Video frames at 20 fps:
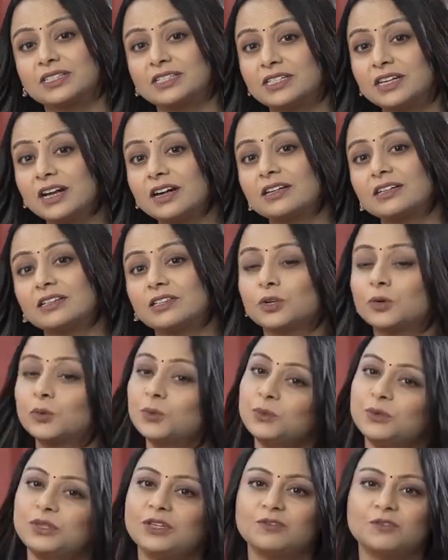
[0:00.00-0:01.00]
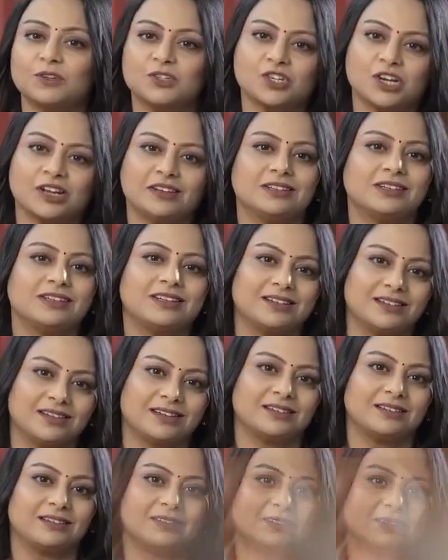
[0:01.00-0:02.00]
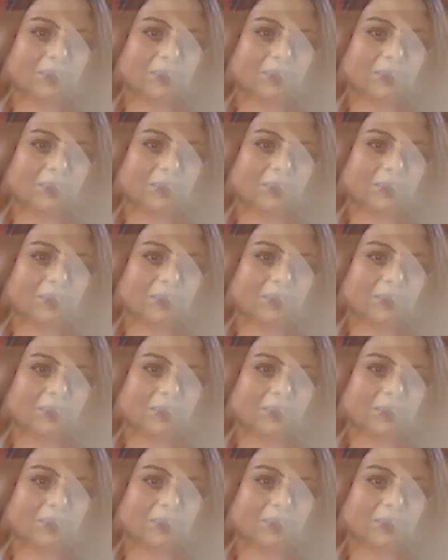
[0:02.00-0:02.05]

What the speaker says: is done through the vaginal canal.